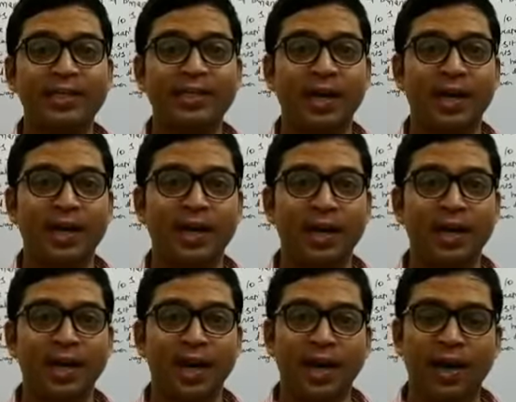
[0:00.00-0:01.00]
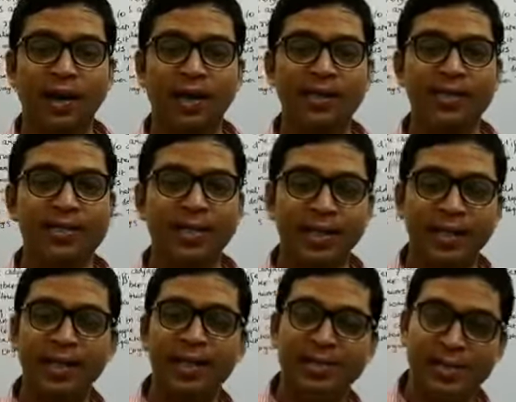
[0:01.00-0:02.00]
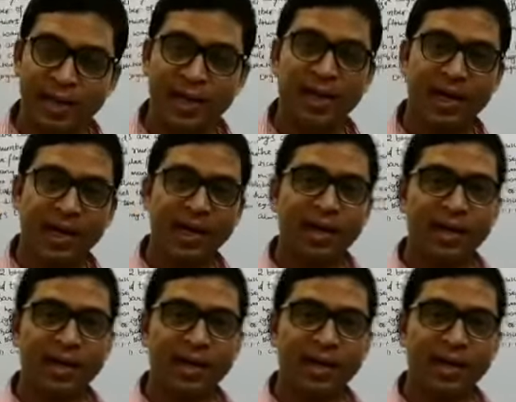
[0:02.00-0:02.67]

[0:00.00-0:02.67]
are arranged in a circle,